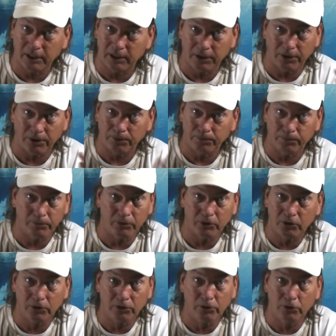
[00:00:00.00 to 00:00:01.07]
you know,
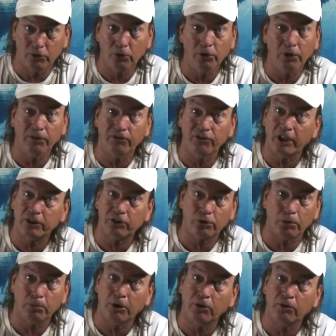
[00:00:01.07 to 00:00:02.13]
do the
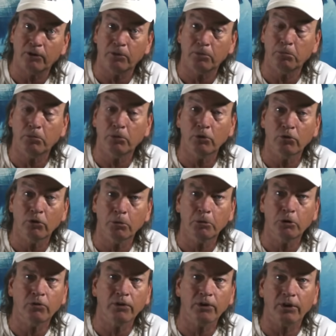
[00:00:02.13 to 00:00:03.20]
flesh
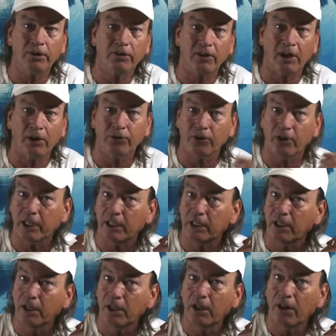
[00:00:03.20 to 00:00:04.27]
removal, it sounds like,
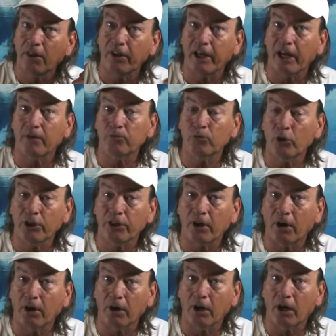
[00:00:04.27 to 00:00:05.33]
that happened with
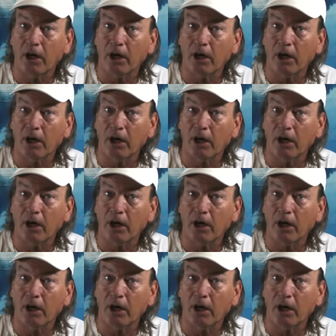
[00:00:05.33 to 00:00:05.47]
our